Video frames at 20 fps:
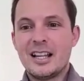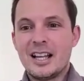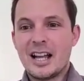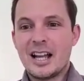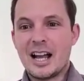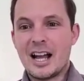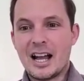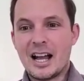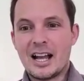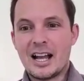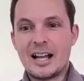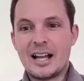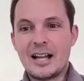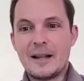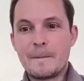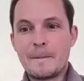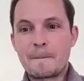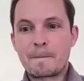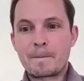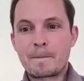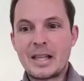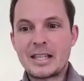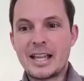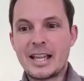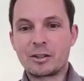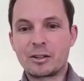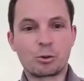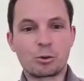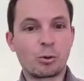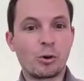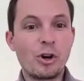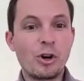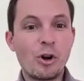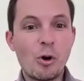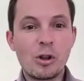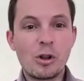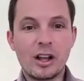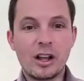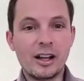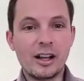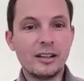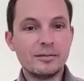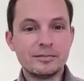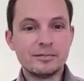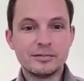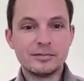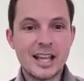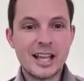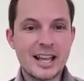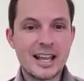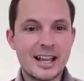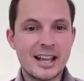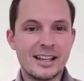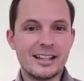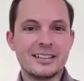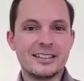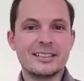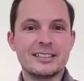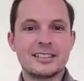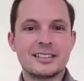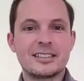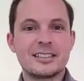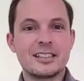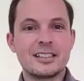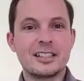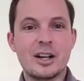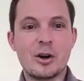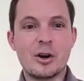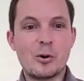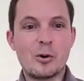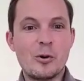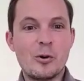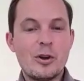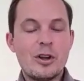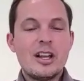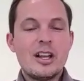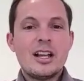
uh and granola and you know